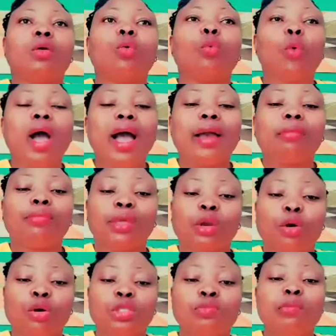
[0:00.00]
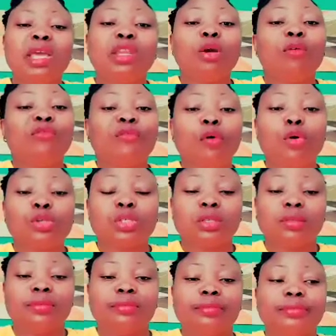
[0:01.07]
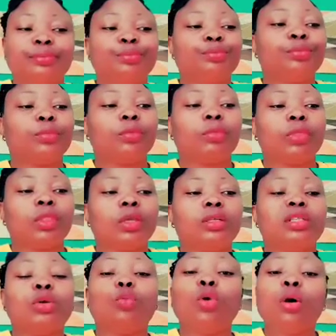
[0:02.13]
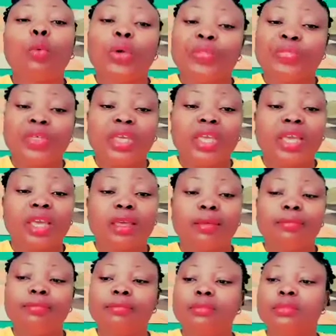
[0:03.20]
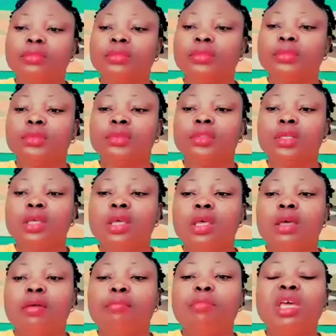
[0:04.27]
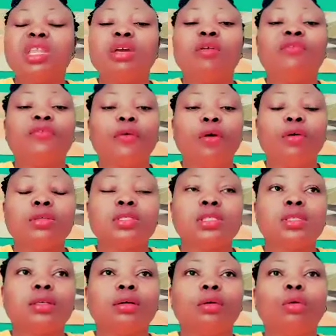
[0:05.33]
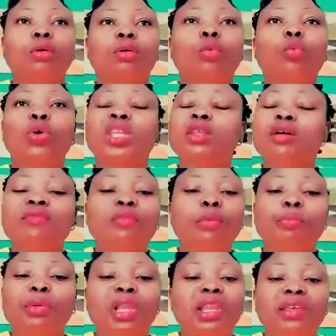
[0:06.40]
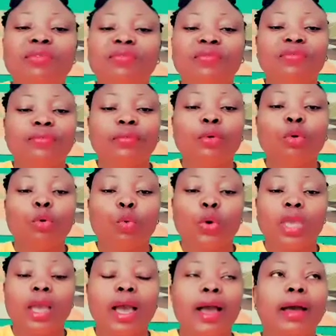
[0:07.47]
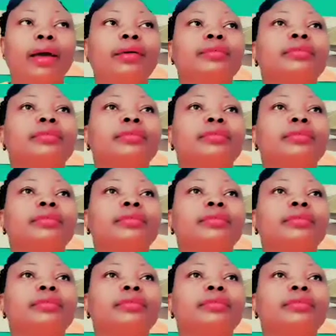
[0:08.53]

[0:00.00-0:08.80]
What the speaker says: Why? Because many of us, the way we think, many of us, we don't even believe who we are.